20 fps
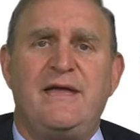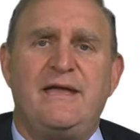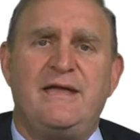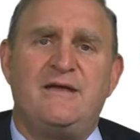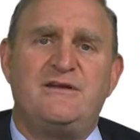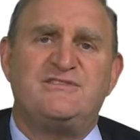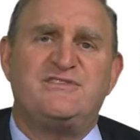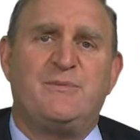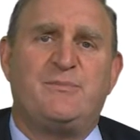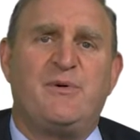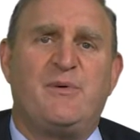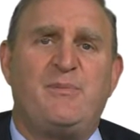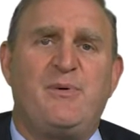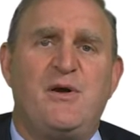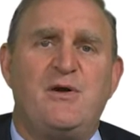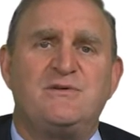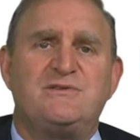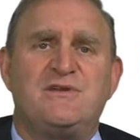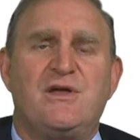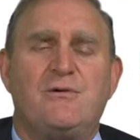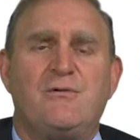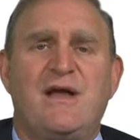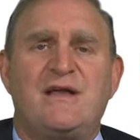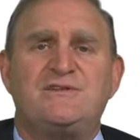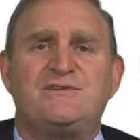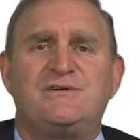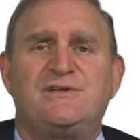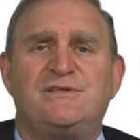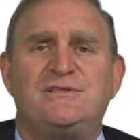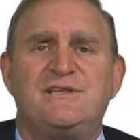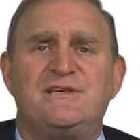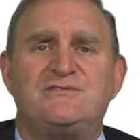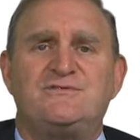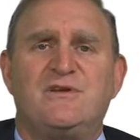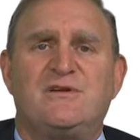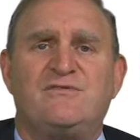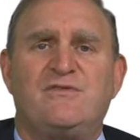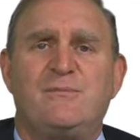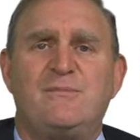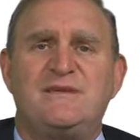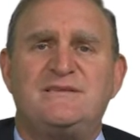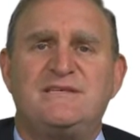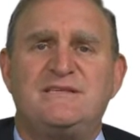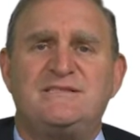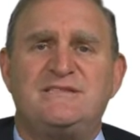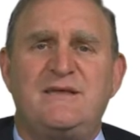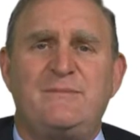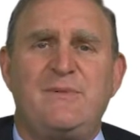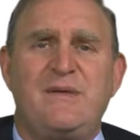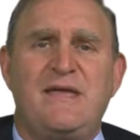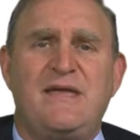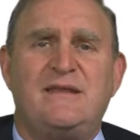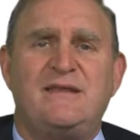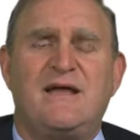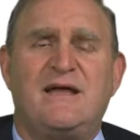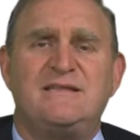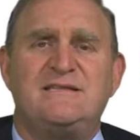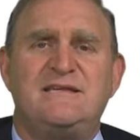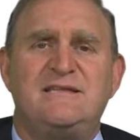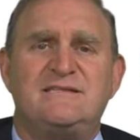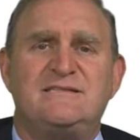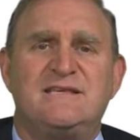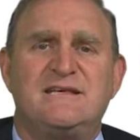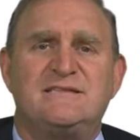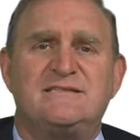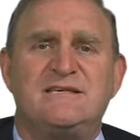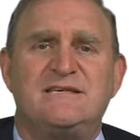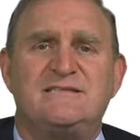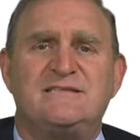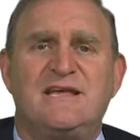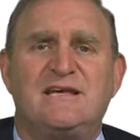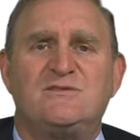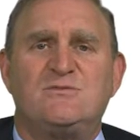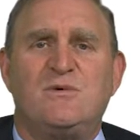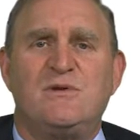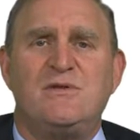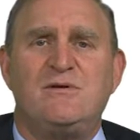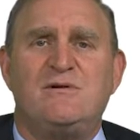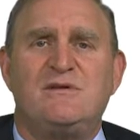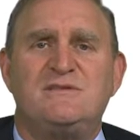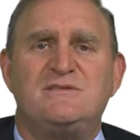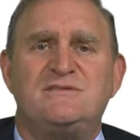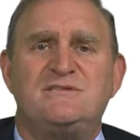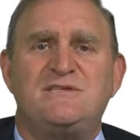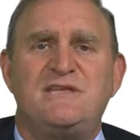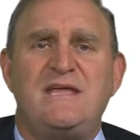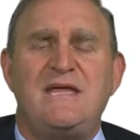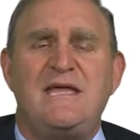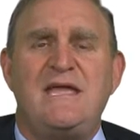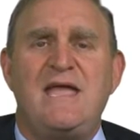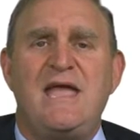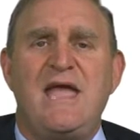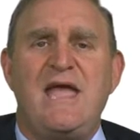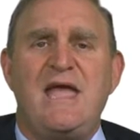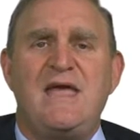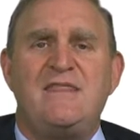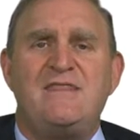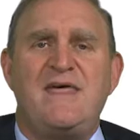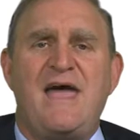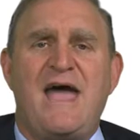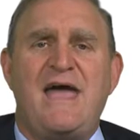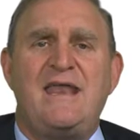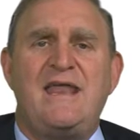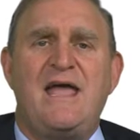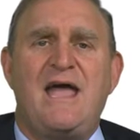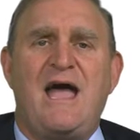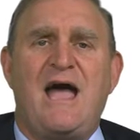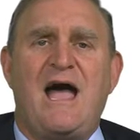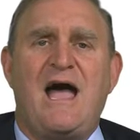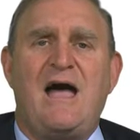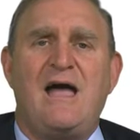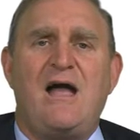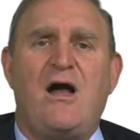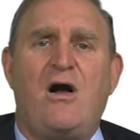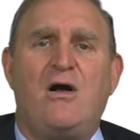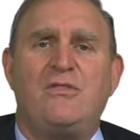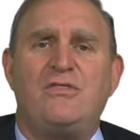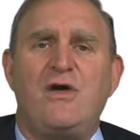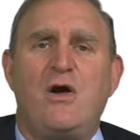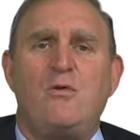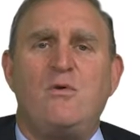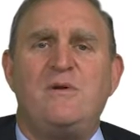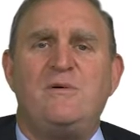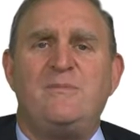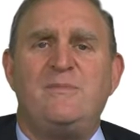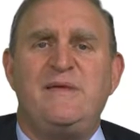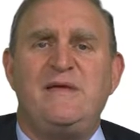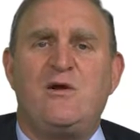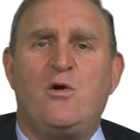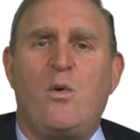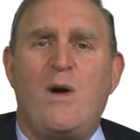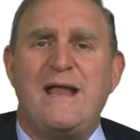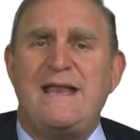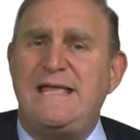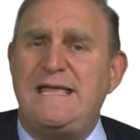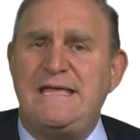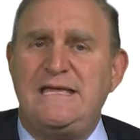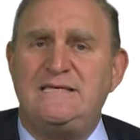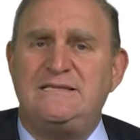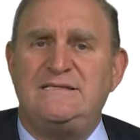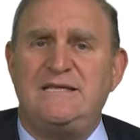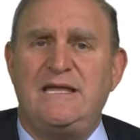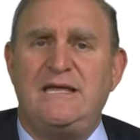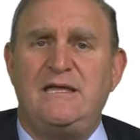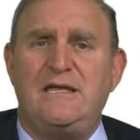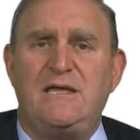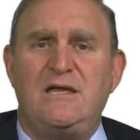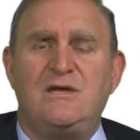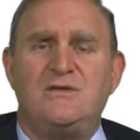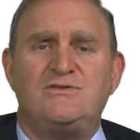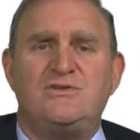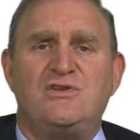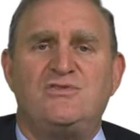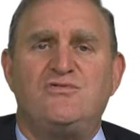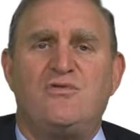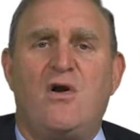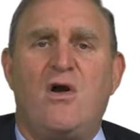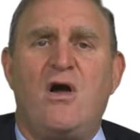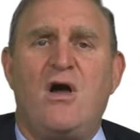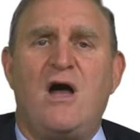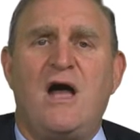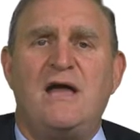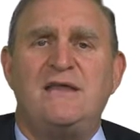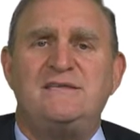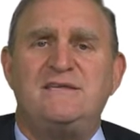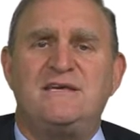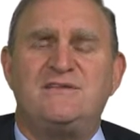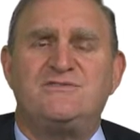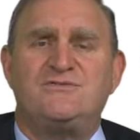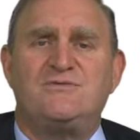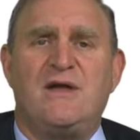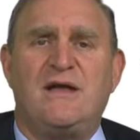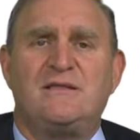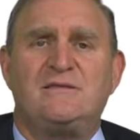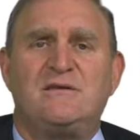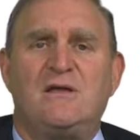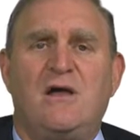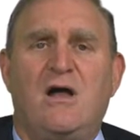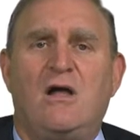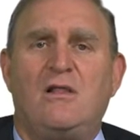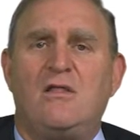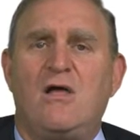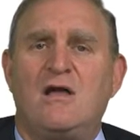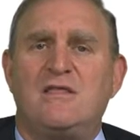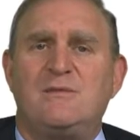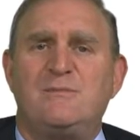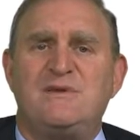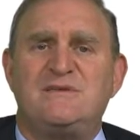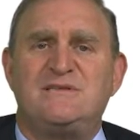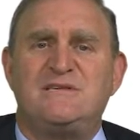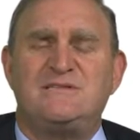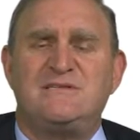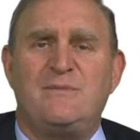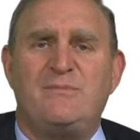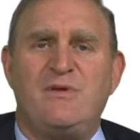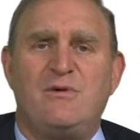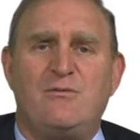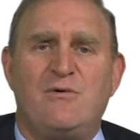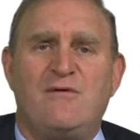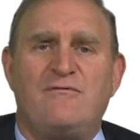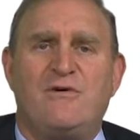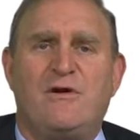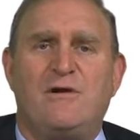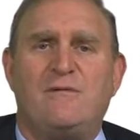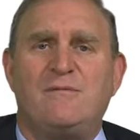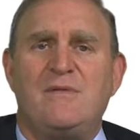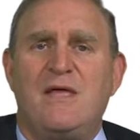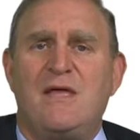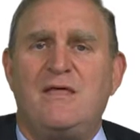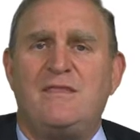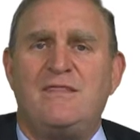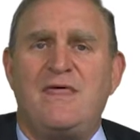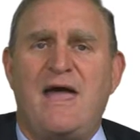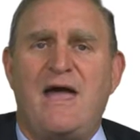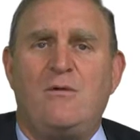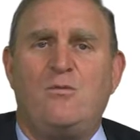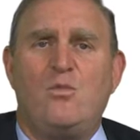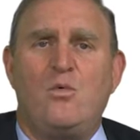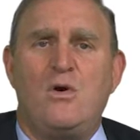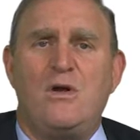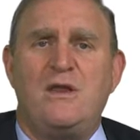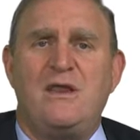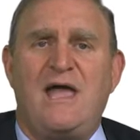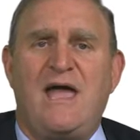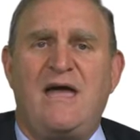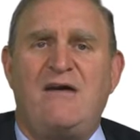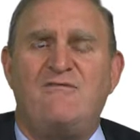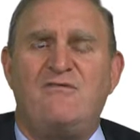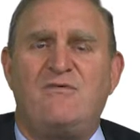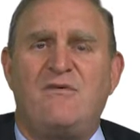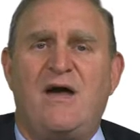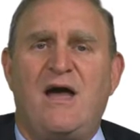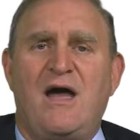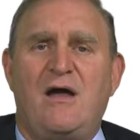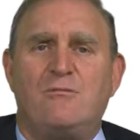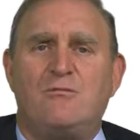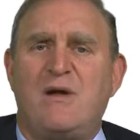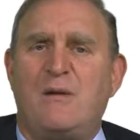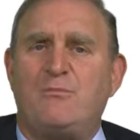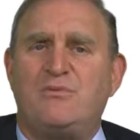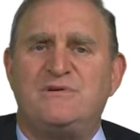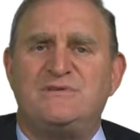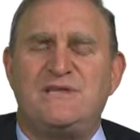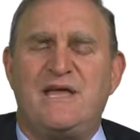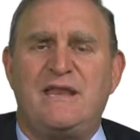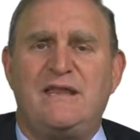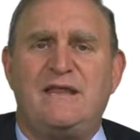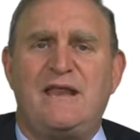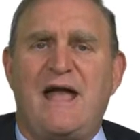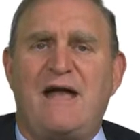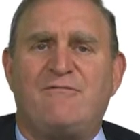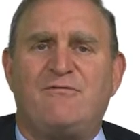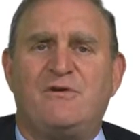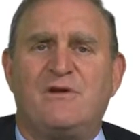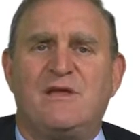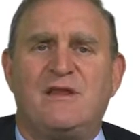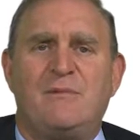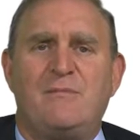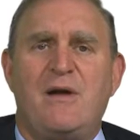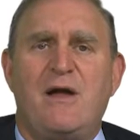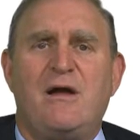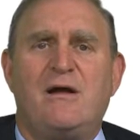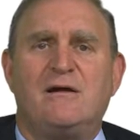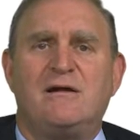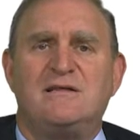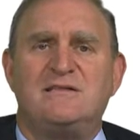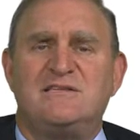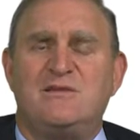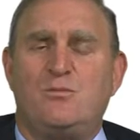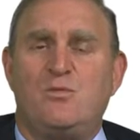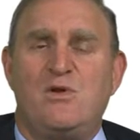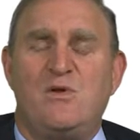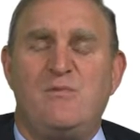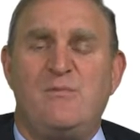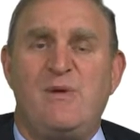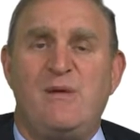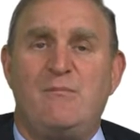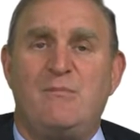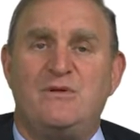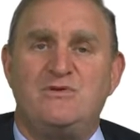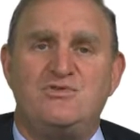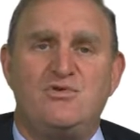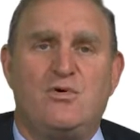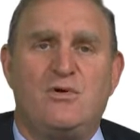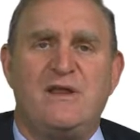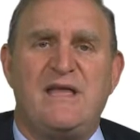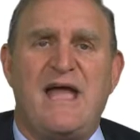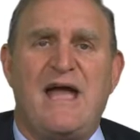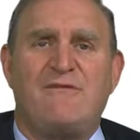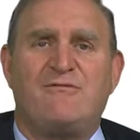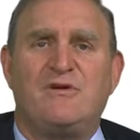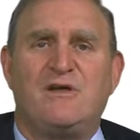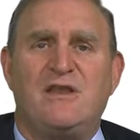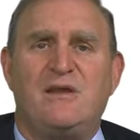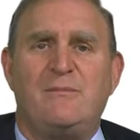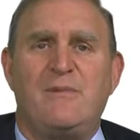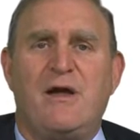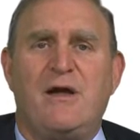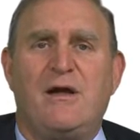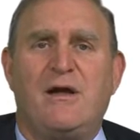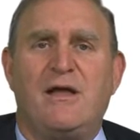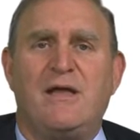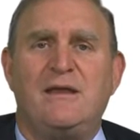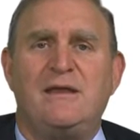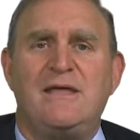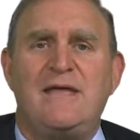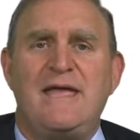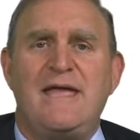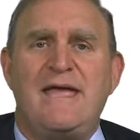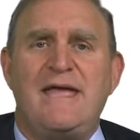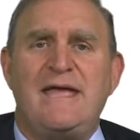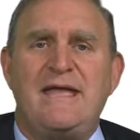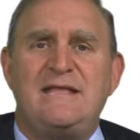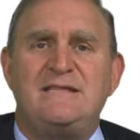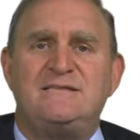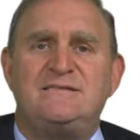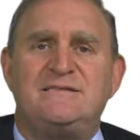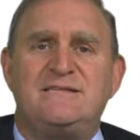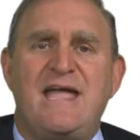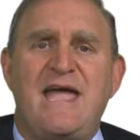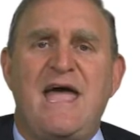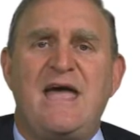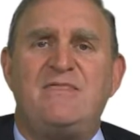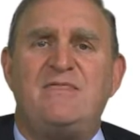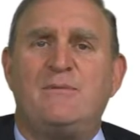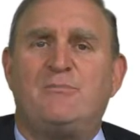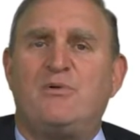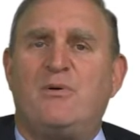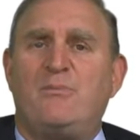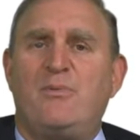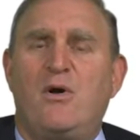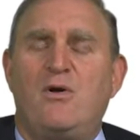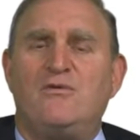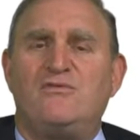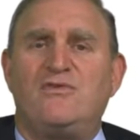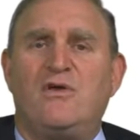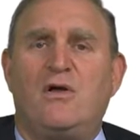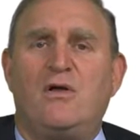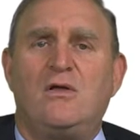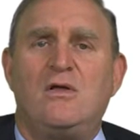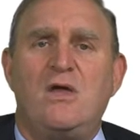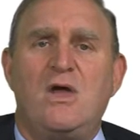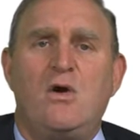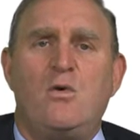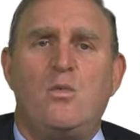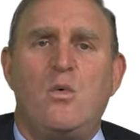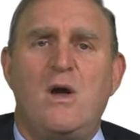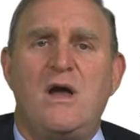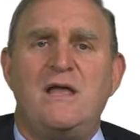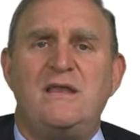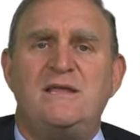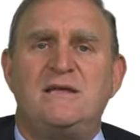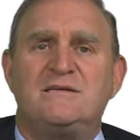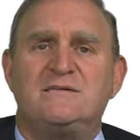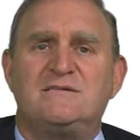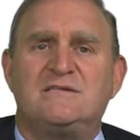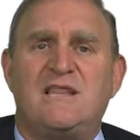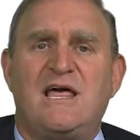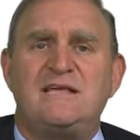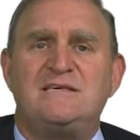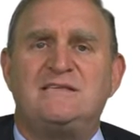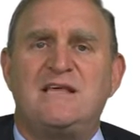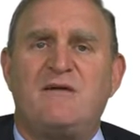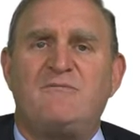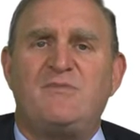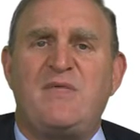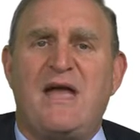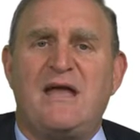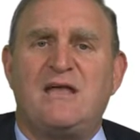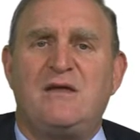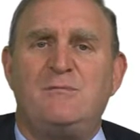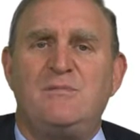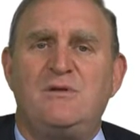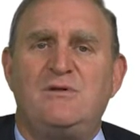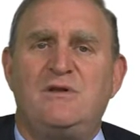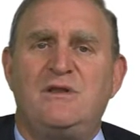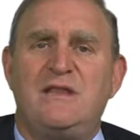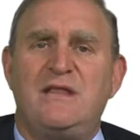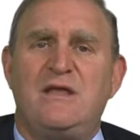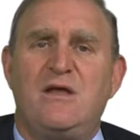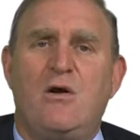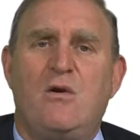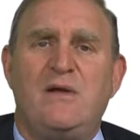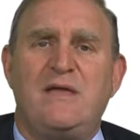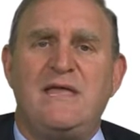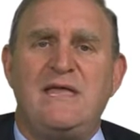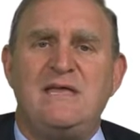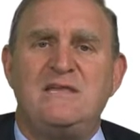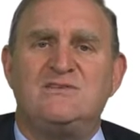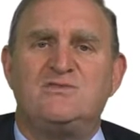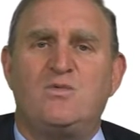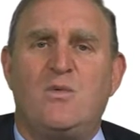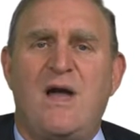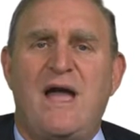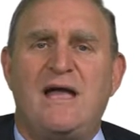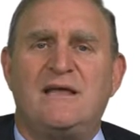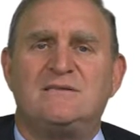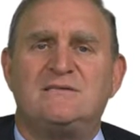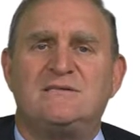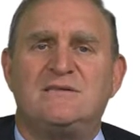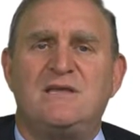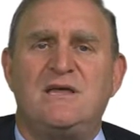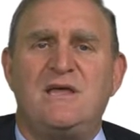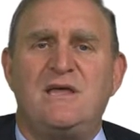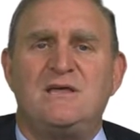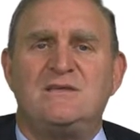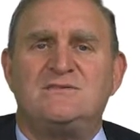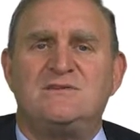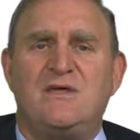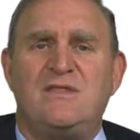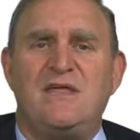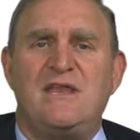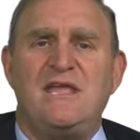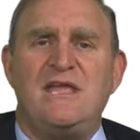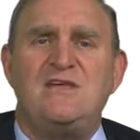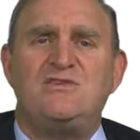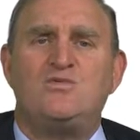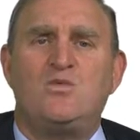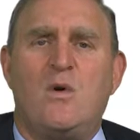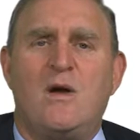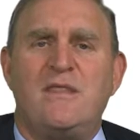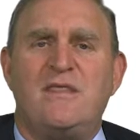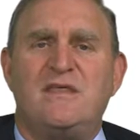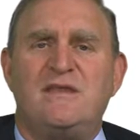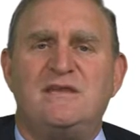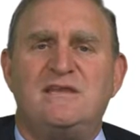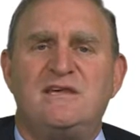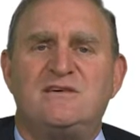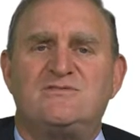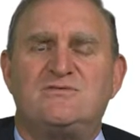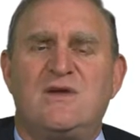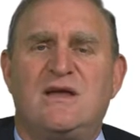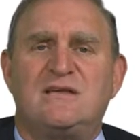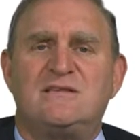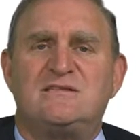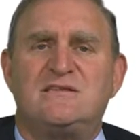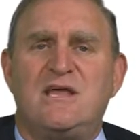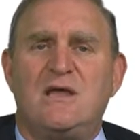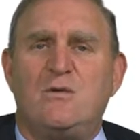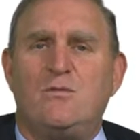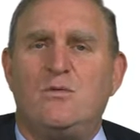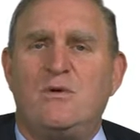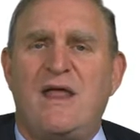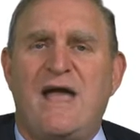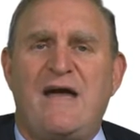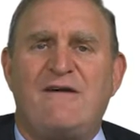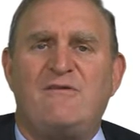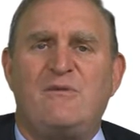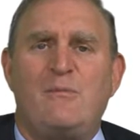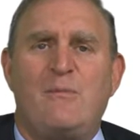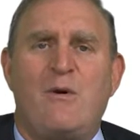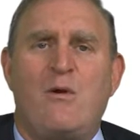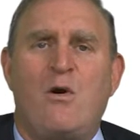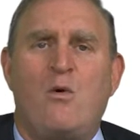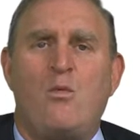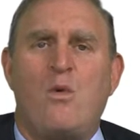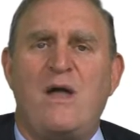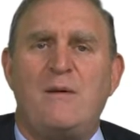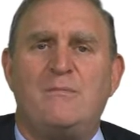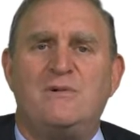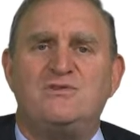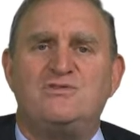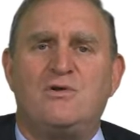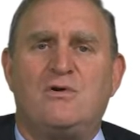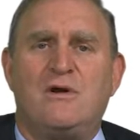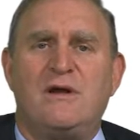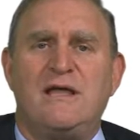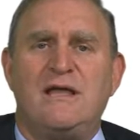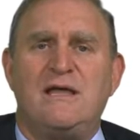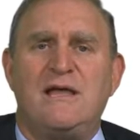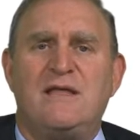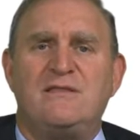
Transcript: Here's a proposed congressional district from Mississippi in 1966, where you can see that uh, although it would be quite easy to draw a district along the Mississippi River that would have uh, represented African Americans and would have been majority African American, instead, the proposal would slice up that community going east west so that each one of the districts would have a, a, white majority.